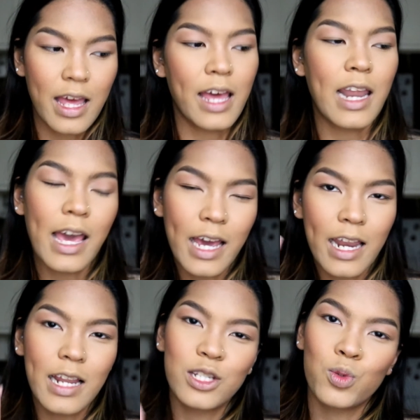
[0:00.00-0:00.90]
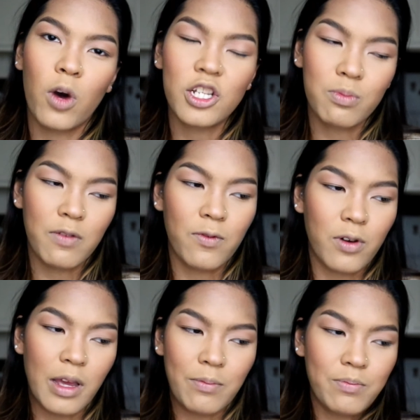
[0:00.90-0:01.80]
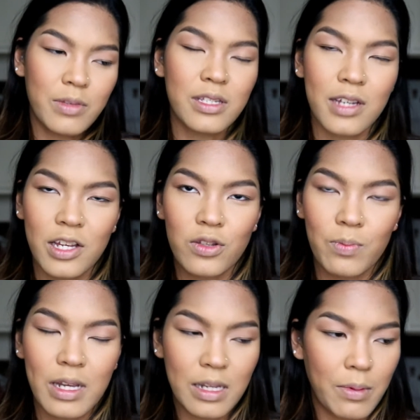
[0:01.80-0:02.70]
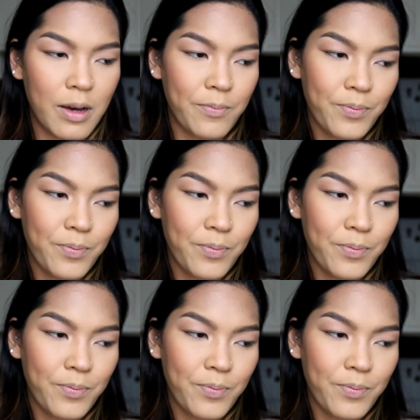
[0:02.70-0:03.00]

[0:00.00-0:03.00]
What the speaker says: And I kind of like swatch before I decide to pick them up.